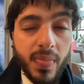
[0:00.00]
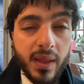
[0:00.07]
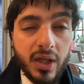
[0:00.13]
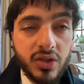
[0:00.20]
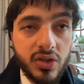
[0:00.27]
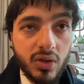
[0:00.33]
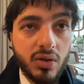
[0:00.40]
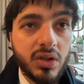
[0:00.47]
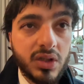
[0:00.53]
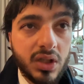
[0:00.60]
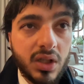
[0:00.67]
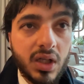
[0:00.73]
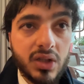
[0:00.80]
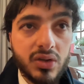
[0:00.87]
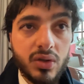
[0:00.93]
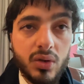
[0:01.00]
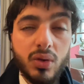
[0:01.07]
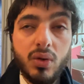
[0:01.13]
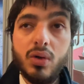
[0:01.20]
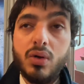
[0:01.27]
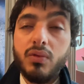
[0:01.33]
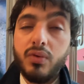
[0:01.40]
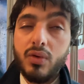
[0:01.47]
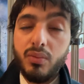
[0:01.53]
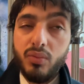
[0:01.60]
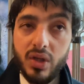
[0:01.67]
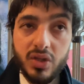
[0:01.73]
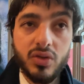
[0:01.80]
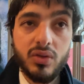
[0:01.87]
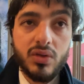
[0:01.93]
Security Council or from
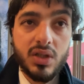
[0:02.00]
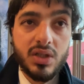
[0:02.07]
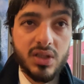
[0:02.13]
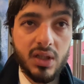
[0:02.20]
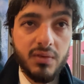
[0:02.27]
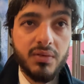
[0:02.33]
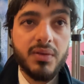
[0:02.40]
Washington itself.